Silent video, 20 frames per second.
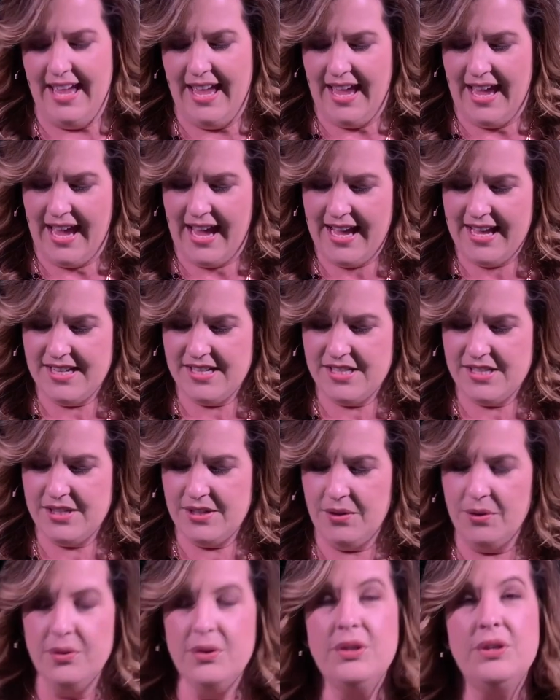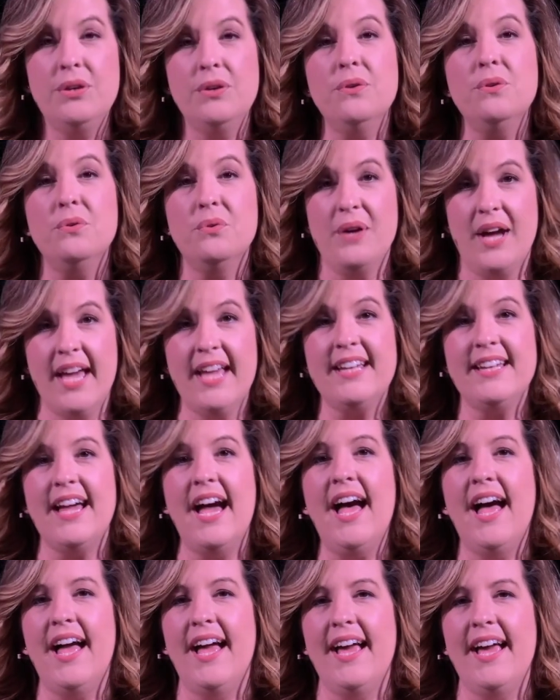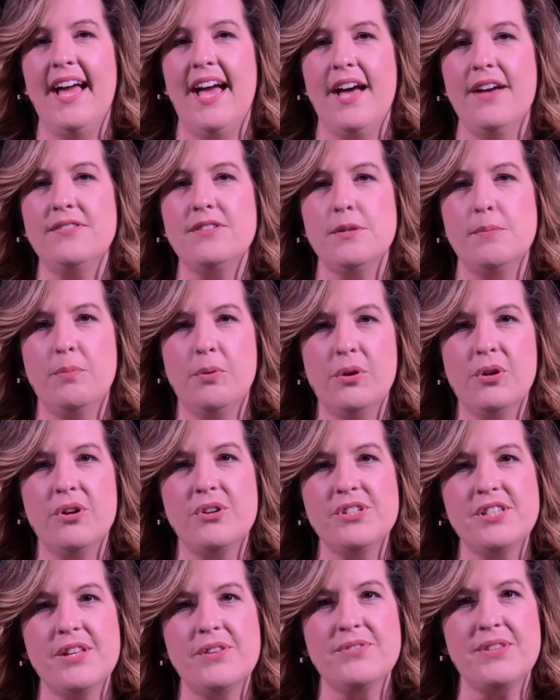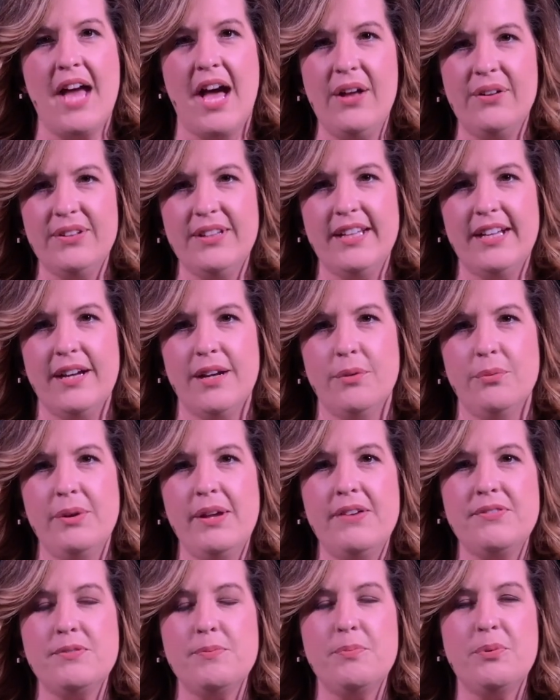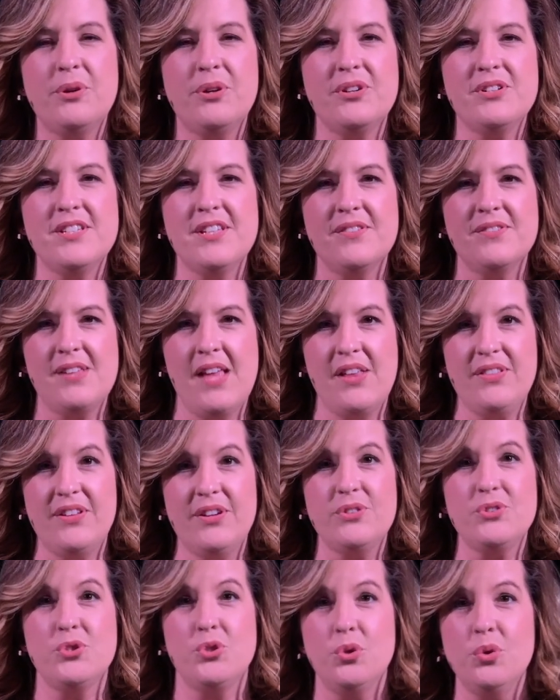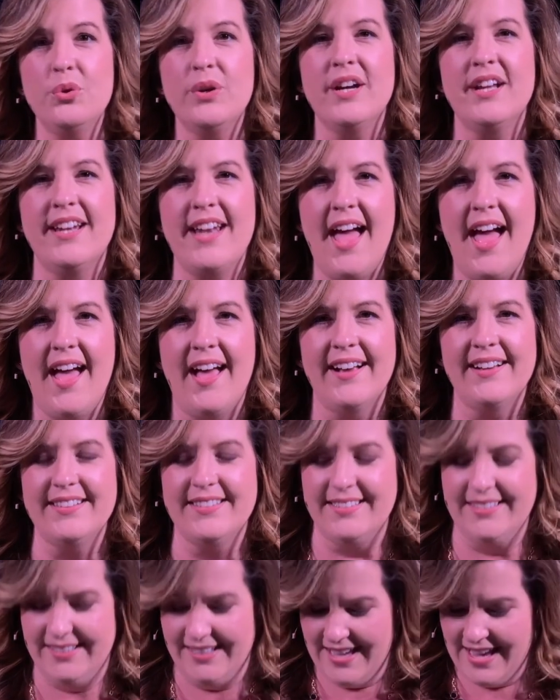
And so you and I have to put ourselves out there. We have to put ourselves out there to connect.